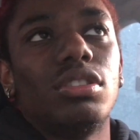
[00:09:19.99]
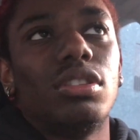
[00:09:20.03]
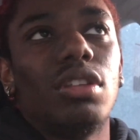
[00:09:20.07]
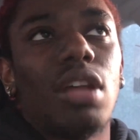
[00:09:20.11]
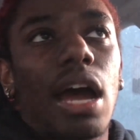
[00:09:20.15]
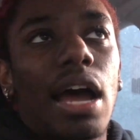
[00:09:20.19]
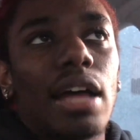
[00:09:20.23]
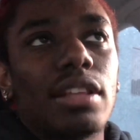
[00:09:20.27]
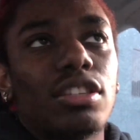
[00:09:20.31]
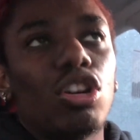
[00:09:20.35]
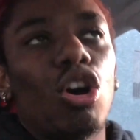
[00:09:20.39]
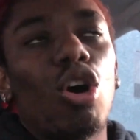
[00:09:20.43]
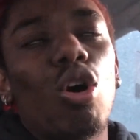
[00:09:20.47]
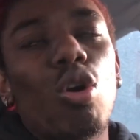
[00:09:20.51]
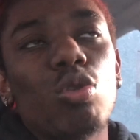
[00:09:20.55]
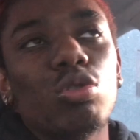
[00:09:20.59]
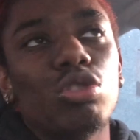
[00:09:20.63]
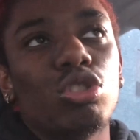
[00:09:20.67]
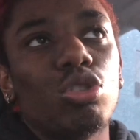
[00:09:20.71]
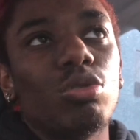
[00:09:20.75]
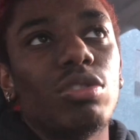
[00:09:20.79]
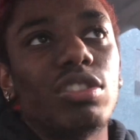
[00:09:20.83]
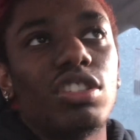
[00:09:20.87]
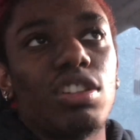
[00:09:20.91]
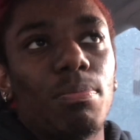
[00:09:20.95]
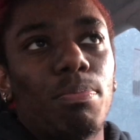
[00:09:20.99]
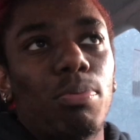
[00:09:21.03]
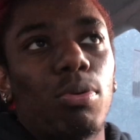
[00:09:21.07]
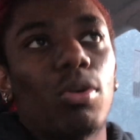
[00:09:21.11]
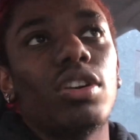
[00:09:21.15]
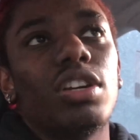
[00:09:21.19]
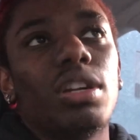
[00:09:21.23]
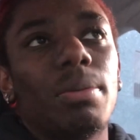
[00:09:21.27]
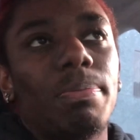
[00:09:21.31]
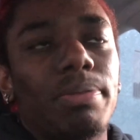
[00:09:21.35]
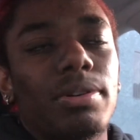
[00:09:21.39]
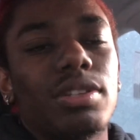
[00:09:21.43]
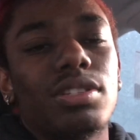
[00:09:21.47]
I told you it's
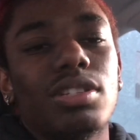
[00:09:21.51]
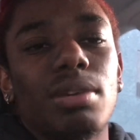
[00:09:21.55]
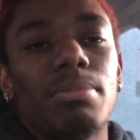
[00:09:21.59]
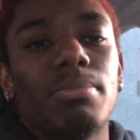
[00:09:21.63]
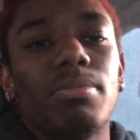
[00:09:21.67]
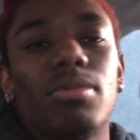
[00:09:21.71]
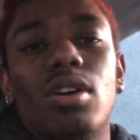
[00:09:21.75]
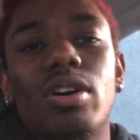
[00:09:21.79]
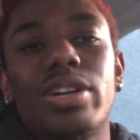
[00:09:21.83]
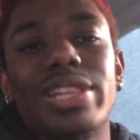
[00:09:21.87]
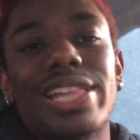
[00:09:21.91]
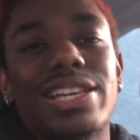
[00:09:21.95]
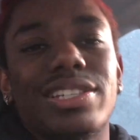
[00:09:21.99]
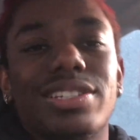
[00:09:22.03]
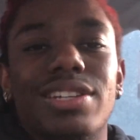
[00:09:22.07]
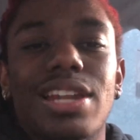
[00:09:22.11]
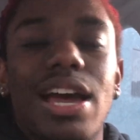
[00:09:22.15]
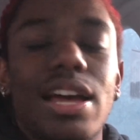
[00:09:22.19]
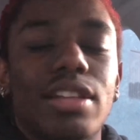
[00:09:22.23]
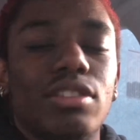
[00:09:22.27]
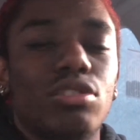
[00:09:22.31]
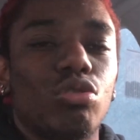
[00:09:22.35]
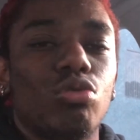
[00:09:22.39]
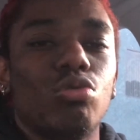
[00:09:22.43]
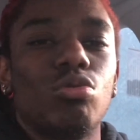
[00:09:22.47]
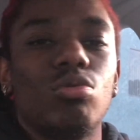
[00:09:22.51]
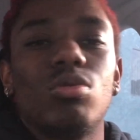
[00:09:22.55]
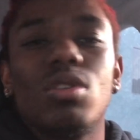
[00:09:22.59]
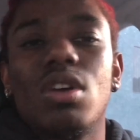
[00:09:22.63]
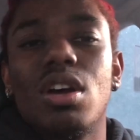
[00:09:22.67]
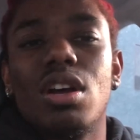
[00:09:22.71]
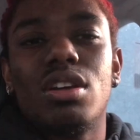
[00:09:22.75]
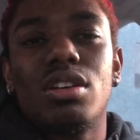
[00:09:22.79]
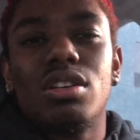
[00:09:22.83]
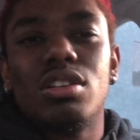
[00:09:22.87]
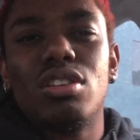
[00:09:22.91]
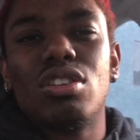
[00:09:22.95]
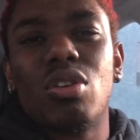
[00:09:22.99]
important to put something on that's not too,
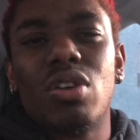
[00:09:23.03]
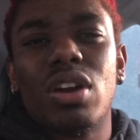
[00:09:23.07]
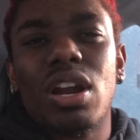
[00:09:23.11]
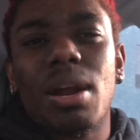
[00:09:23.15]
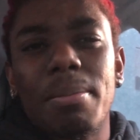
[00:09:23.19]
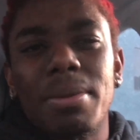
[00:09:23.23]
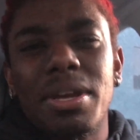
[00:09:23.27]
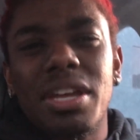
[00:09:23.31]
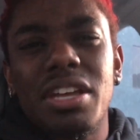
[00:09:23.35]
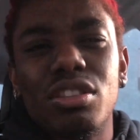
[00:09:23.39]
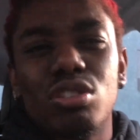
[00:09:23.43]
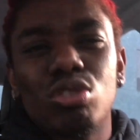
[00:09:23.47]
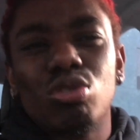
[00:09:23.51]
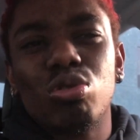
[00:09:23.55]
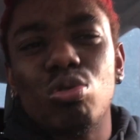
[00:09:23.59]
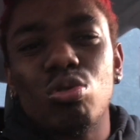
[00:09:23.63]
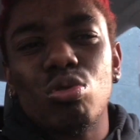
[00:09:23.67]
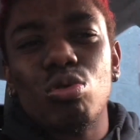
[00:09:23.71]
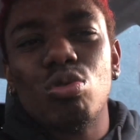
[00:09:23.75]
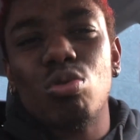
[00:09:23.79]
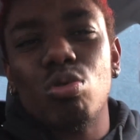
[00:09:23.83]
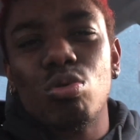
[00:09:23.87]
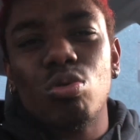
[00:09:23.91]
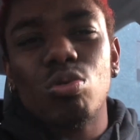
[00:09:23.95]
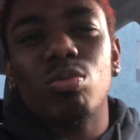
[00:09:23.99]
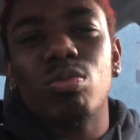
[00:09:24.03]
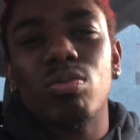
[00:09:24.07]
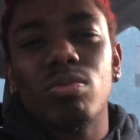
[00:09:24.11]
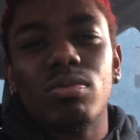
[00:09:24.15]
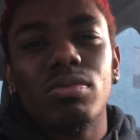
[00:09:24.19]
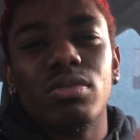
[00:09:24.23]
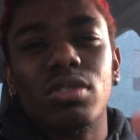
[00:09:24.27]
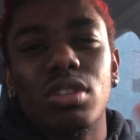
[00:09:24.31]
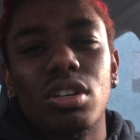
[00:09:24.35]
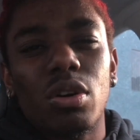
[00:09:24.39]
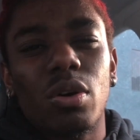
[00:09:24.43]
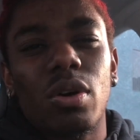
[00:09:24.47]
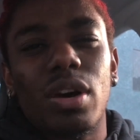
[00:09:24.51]
you know what I mean, too,
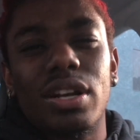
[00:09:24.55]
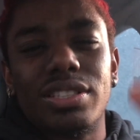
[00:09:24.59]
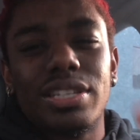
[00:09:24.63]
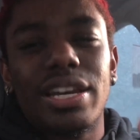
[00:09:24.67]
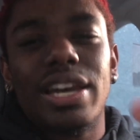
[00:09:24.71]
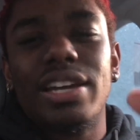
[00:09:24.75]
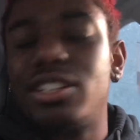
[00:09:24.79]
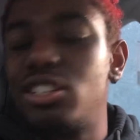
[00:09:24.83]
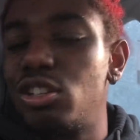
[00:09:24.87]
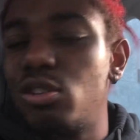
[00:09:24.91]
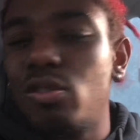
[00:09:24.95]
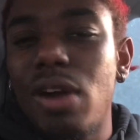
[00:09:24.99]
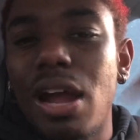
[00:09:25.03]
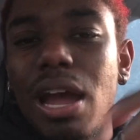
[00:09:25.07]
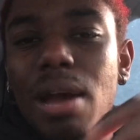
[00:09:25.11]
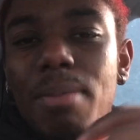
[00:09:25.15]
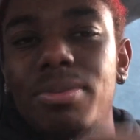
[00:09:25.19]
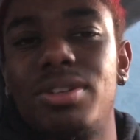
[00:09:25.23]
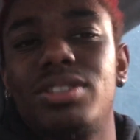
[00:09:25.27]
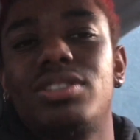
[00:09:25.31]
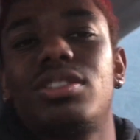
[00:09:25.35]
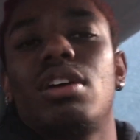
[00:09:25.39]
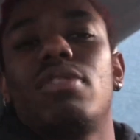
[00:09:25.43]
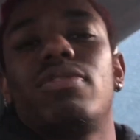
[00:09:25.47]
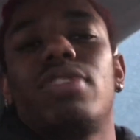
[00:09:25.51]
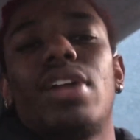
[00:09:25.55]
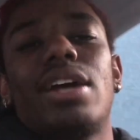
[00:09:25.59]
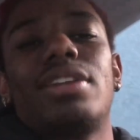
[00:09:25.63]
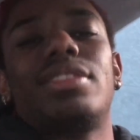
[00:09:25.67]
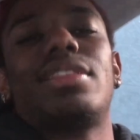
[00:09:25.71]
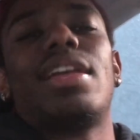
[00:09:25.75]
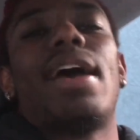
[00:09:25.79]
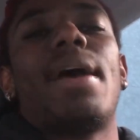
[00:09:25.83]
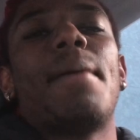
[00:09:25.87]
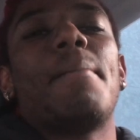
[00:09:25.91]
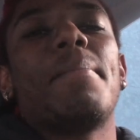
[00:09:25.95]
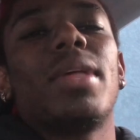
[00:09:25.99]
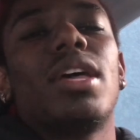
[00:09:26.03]
you know, attention grabbing and stuff like
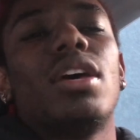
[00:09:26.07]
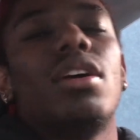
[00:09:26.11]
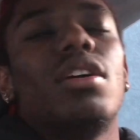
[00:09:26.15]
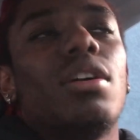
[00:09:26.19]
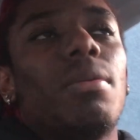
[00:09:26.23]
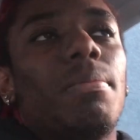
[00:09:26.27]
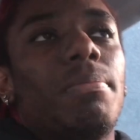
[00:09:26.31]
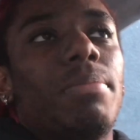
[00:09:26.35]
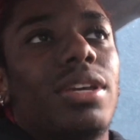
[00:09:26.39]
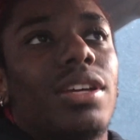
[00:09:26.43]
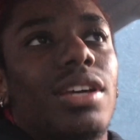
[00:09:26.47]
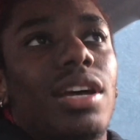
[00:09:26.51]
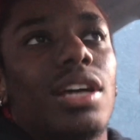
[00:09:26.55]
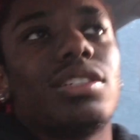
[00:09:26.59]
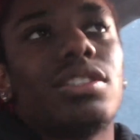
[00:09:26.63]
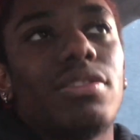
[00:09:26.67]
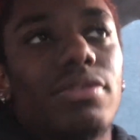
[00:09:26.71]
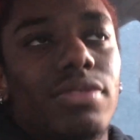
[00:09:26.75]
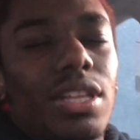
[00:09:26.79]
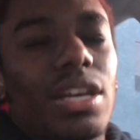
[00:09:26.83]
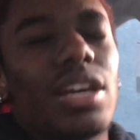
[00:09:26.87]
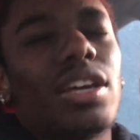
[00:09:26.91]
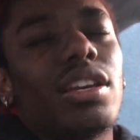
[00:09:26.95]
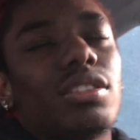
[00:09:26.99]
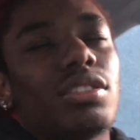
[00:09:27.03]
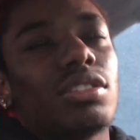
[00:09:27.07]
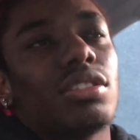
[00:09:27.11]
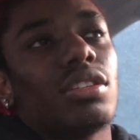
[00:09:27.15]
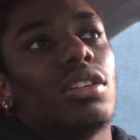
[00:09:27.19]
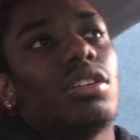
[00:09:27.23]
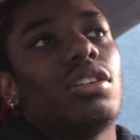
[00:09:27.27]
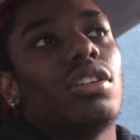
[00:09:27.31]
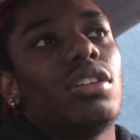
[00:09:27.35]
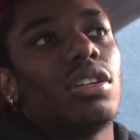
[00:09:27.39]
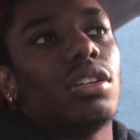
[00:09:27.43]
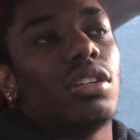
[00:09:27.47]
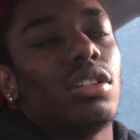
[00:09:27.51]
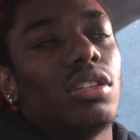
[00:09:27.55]
that. Because of this,
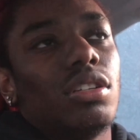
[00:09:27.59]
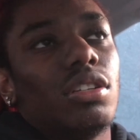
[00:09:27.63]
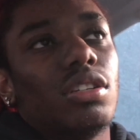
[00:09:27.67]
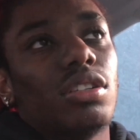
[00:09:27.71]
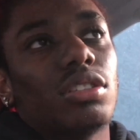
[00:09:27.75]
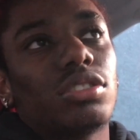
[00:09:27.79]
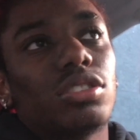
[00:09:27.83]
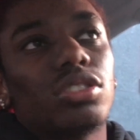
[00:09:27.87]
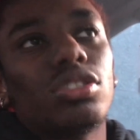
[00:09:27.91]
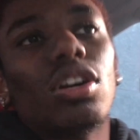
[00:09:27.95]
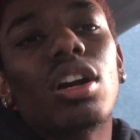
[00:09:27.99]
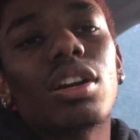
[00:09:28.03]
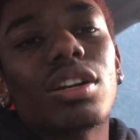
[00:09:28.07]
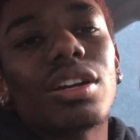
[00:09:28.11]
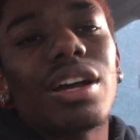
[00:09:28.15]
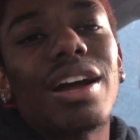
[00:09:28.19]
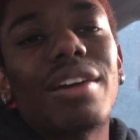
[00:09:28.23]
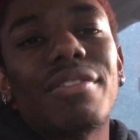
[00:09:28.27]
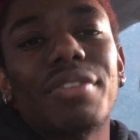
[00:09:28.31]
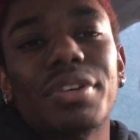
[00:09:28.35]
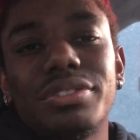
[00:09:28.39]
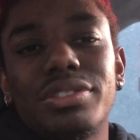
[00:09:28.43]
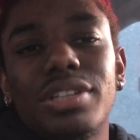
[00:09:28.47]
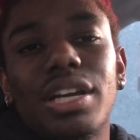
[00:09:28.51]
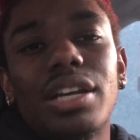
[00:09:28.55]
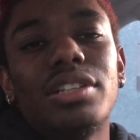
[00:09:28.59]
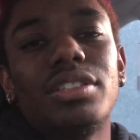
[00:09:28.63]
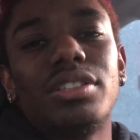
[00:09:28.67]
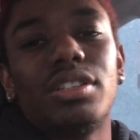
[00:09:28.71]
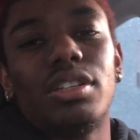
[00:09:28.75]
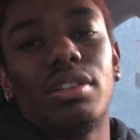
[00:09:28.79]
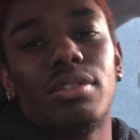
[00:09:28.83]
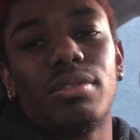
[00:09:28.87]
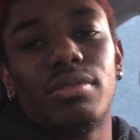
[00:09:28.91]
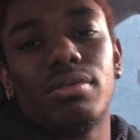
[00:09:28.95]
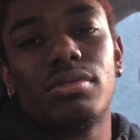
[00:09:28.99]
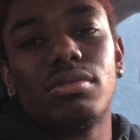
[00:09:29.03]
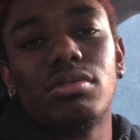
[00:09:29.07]
start a
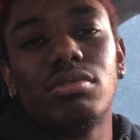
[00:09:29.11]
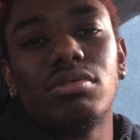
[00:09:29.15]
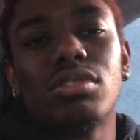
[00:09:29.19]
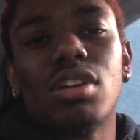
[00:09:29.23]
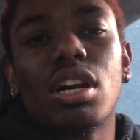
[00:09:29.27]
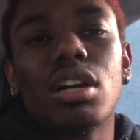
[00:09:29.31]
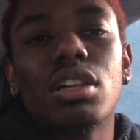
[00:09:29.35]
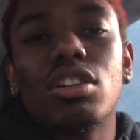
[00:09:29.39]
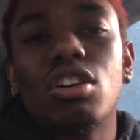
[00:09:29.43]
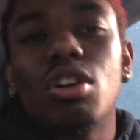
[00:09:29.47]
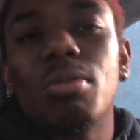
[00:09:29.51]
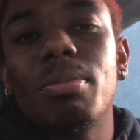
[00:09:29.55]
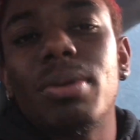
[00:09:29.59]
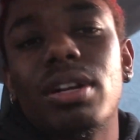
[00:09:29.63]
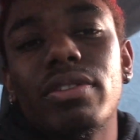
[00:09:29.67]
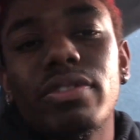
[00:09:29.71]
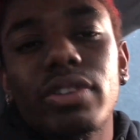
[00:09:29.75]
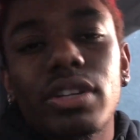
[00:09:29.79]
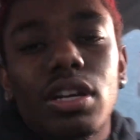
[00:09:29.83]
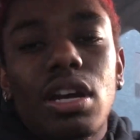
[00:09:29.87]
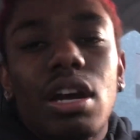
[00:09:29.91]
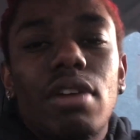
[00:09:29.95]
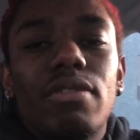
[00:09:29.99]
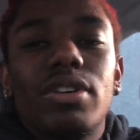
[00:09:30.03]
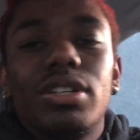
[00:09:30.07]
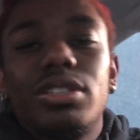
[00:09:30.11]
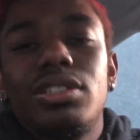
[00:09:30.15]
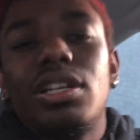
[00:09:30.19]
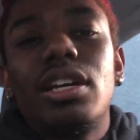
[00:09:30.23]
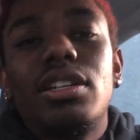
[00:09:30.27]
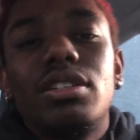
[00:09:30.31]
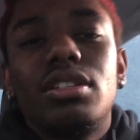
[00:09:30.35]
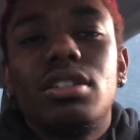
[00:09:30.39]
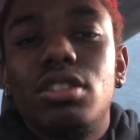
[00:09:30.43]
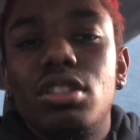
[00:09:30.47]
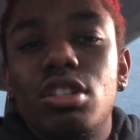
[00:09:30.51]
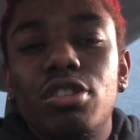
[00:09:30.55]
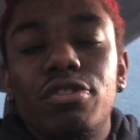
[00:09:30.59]
conversation. Start a little bit of a
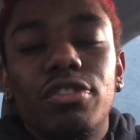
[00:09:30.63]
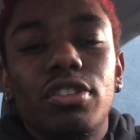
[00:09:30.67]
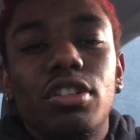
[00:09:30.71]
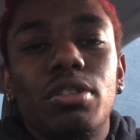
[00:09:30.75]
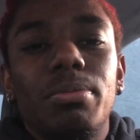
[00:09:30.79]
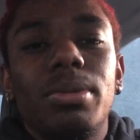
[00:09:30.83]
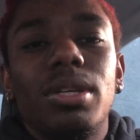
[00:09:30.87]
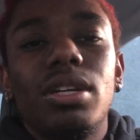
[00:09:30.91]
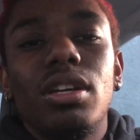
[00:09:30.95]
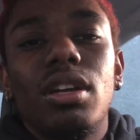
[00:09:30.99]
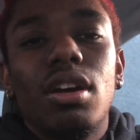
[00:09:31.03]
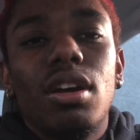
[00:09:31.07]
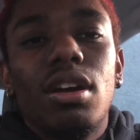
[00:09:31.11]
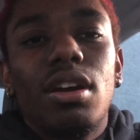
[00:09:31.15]
conversation. You feel me?